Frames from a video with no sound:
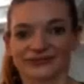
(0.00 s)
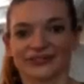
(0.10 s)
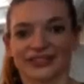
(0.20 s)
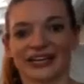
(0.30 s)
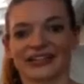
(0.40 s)

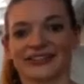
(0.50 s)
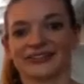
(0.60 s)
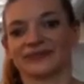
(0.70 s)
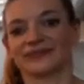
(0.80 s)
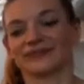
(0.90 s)
head
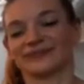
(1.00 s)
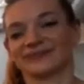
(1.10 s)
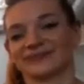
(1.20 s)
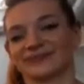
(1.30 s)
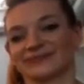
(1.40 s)

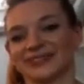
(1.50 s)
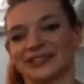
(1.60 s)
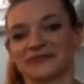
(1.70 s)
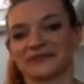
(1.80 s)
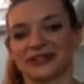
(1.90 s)

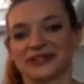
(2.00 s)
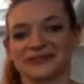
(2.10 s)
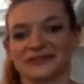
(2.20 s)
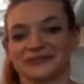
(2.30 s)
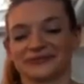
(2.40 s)
in front
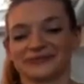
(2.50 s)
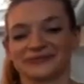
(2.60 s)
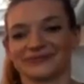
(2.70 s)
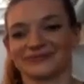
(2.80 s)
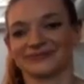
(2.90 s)
of
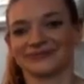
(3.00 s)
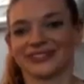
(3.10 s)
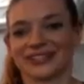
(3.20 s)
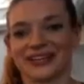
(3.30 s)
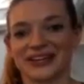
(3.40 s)

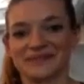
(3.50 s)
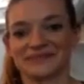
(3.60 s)
chin.